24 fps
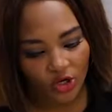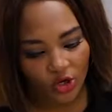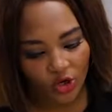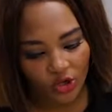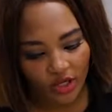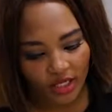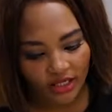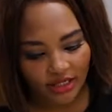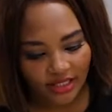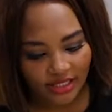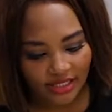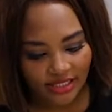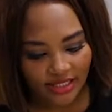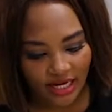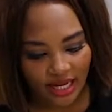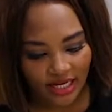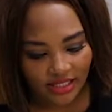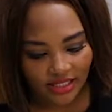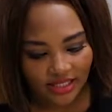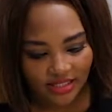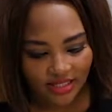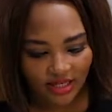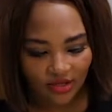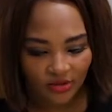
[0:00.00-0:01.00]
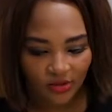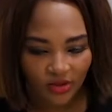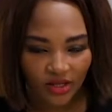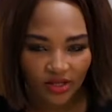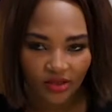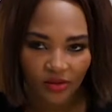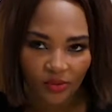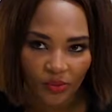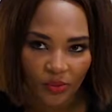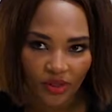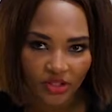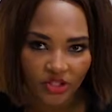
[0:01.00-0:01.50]
Look at the slices and look
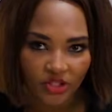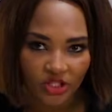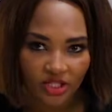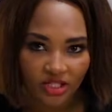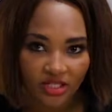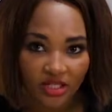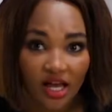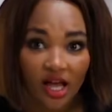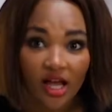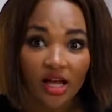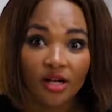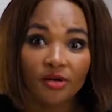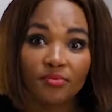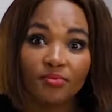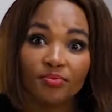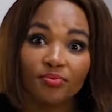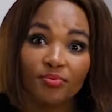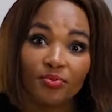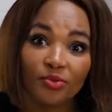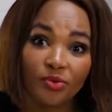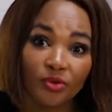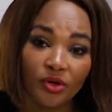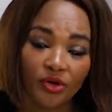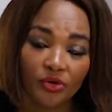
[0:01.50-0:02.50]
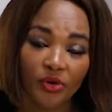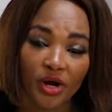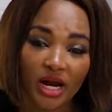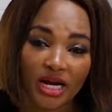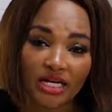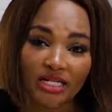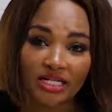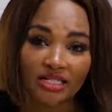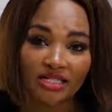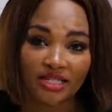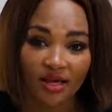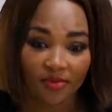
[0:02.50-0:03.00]
at the wedges,
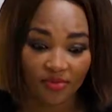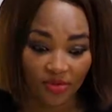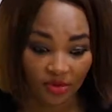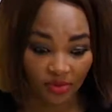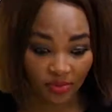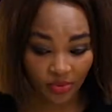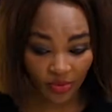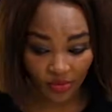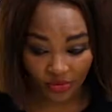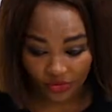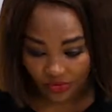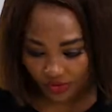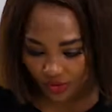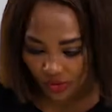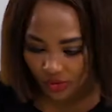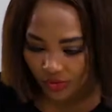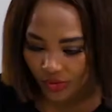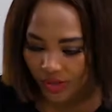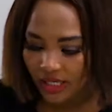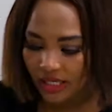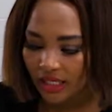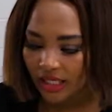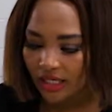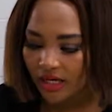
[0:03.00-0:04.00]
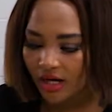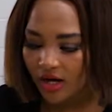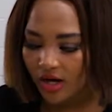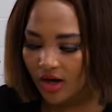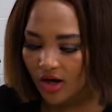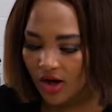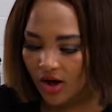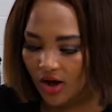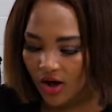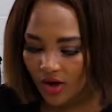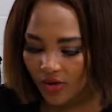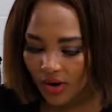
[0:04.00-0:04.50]
creating something beautiful already.
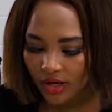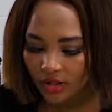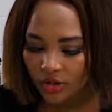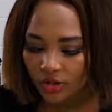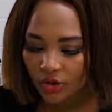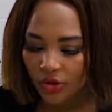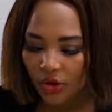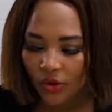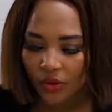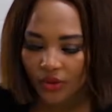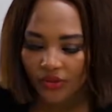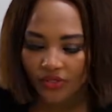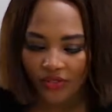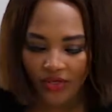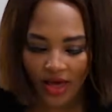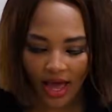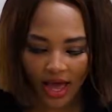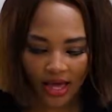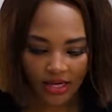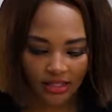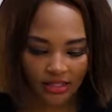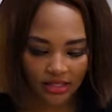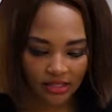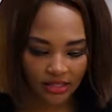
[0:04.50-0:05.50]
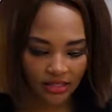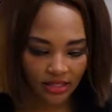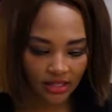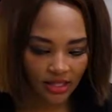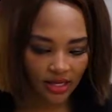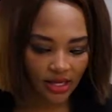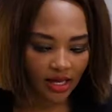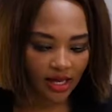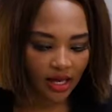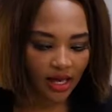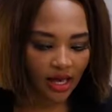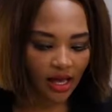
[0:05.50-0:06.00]
All right, to go with that,
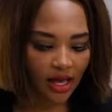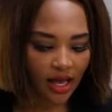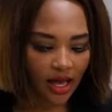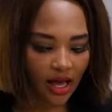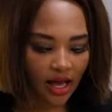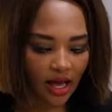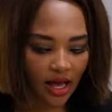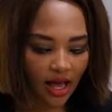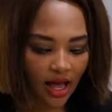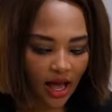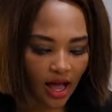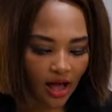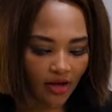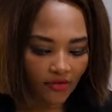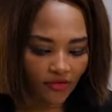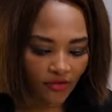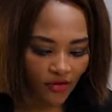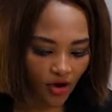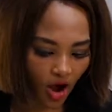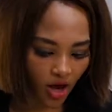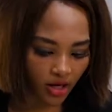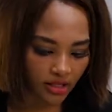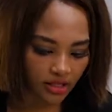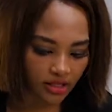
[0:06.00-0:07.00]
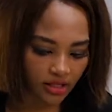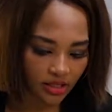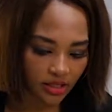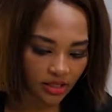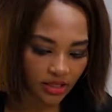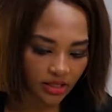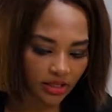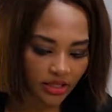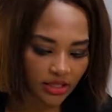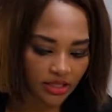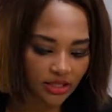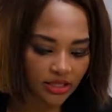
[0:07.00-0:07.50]
I've got
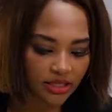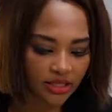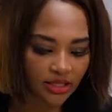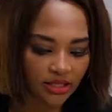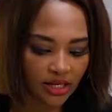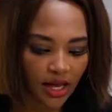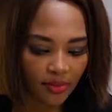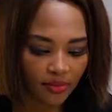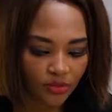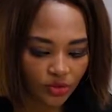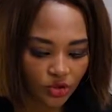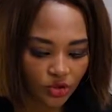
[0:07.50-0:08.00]
some